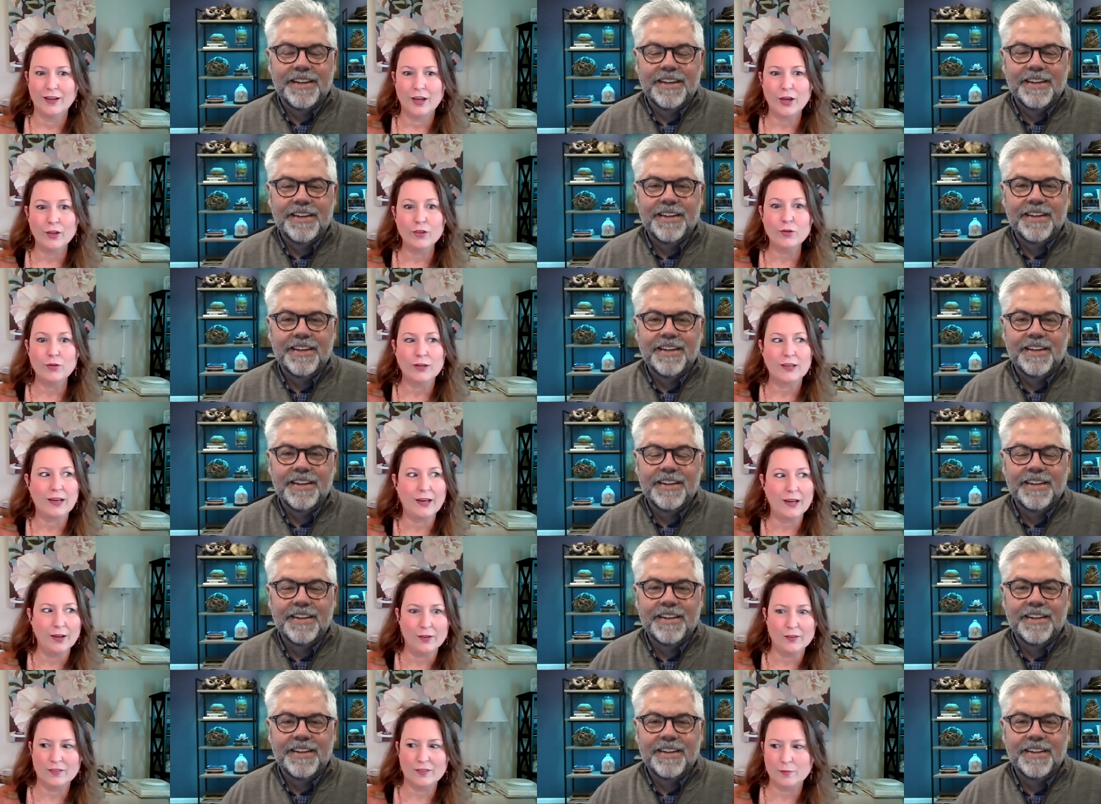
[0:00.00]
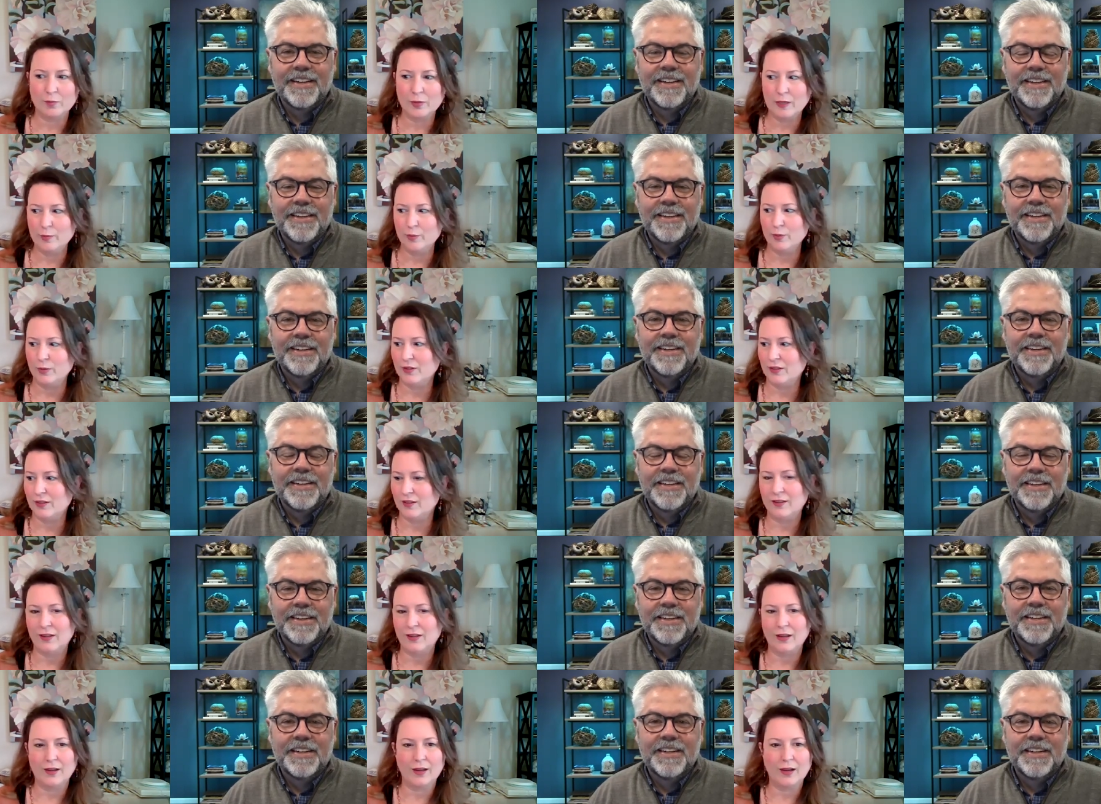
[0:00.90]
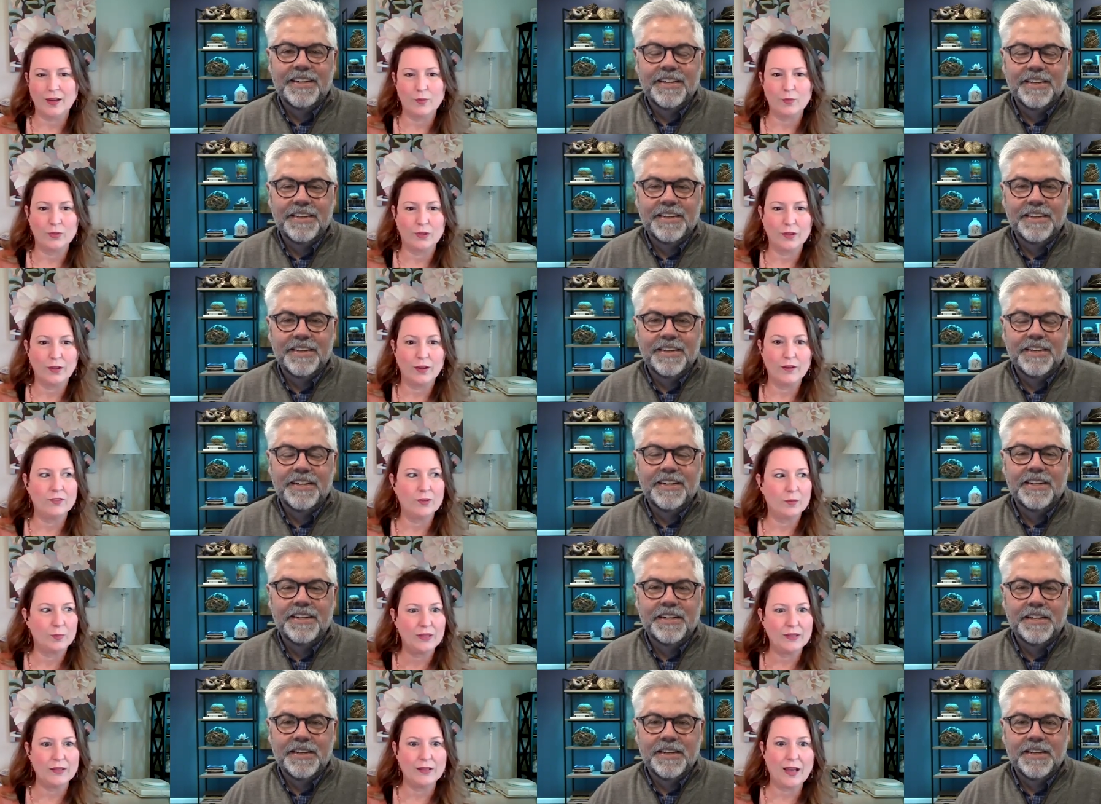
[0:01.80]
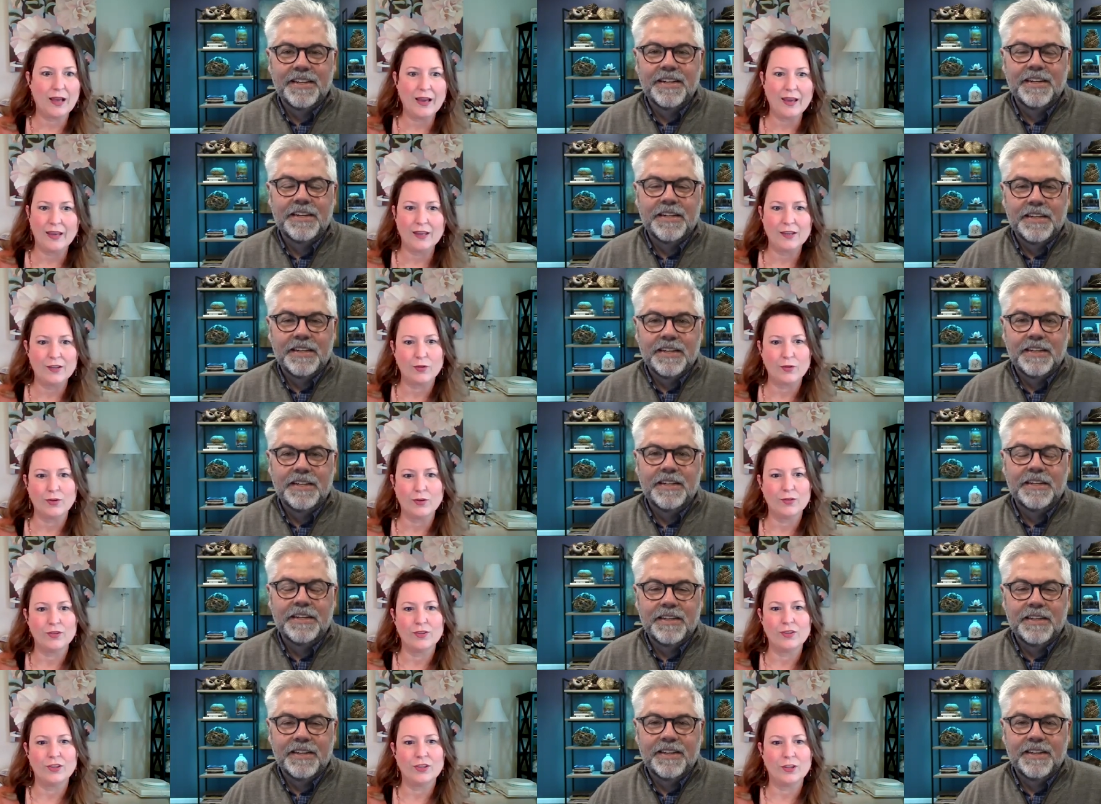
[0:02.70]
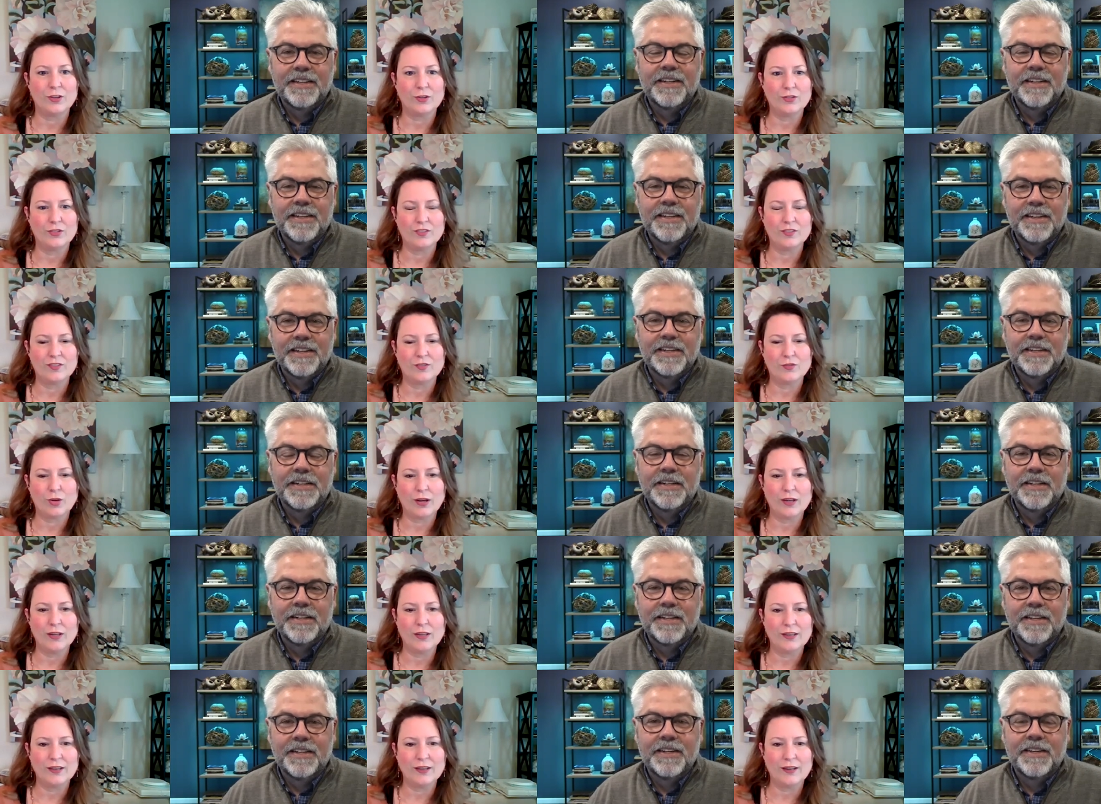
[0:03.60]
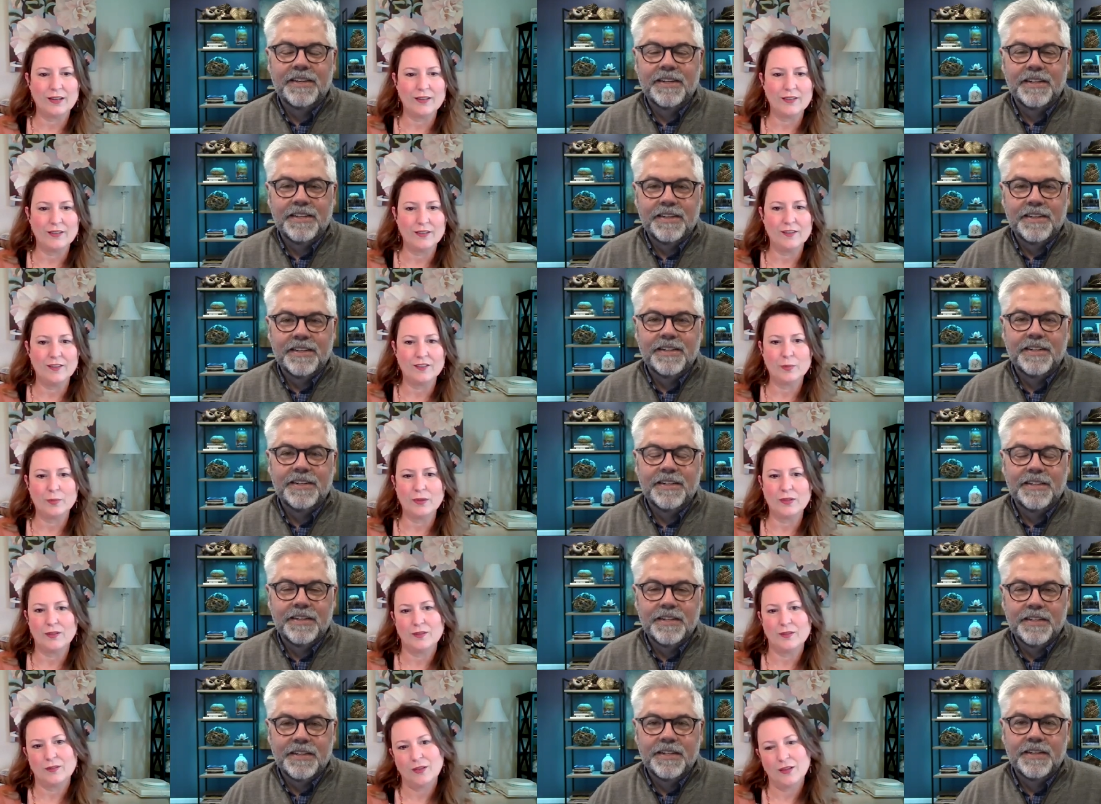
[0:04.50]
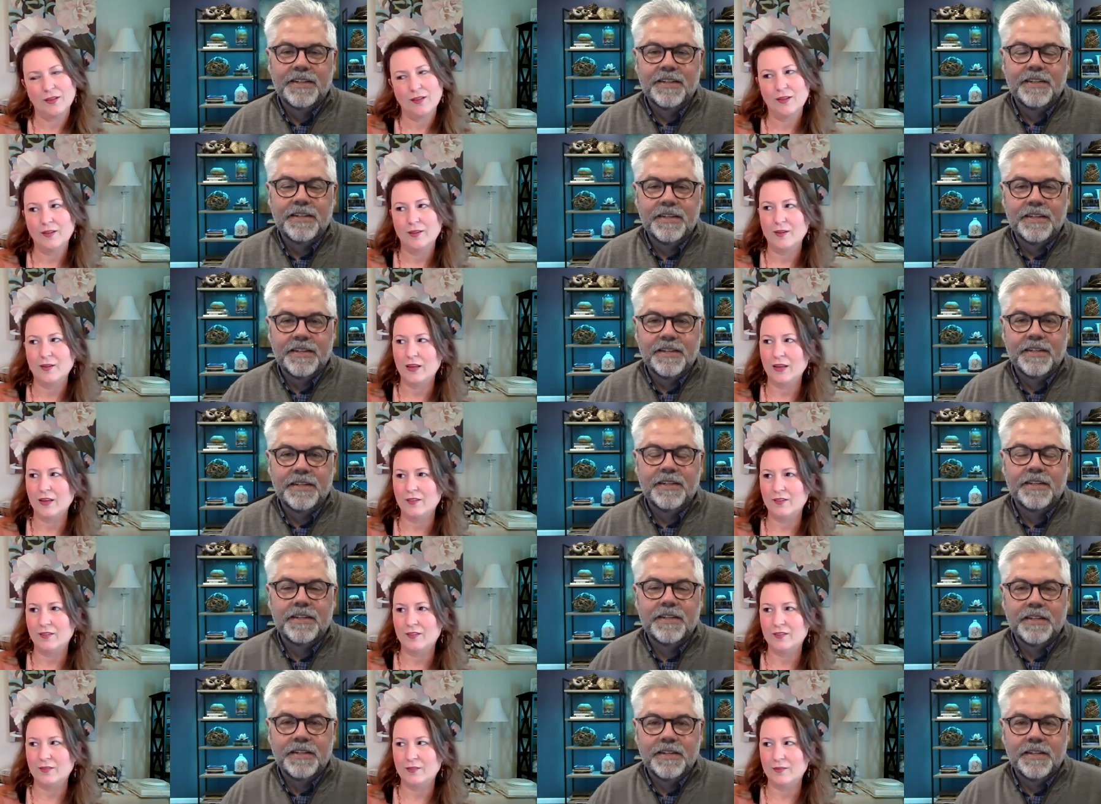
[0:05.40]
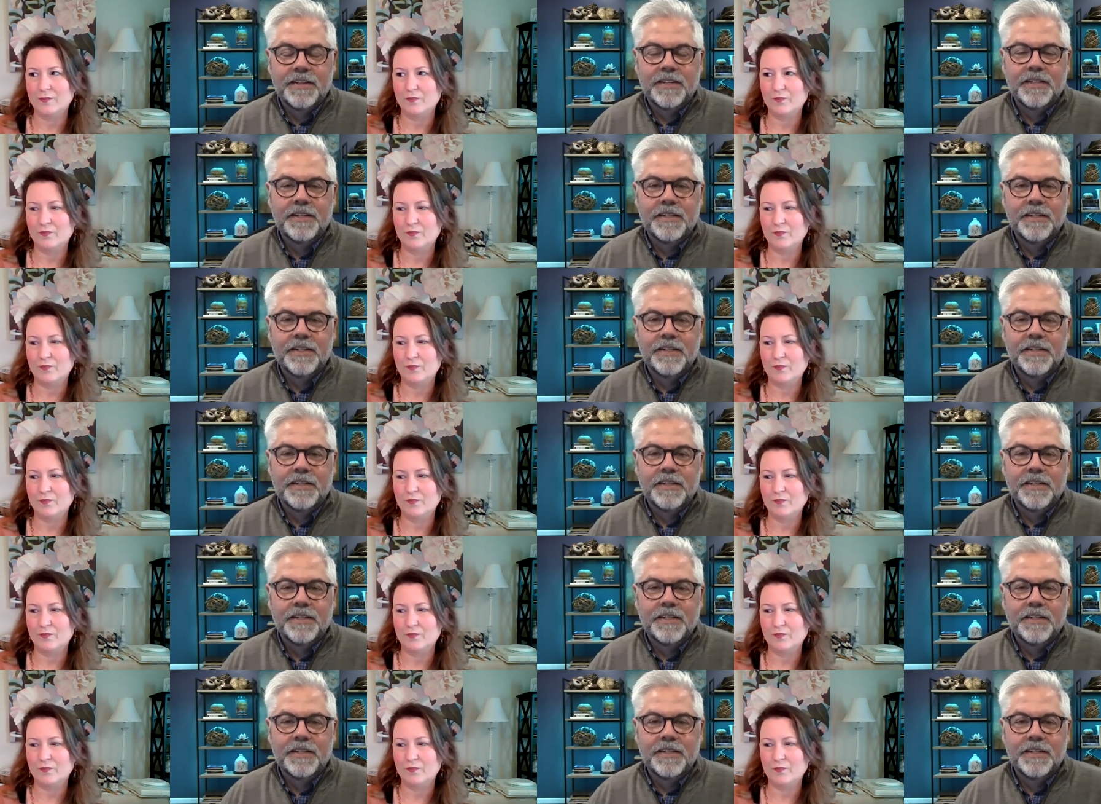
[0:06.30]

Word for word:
Speaker 1: other accounts and people that I, I, would love to be like, or you know, just trying to get ideas. But it's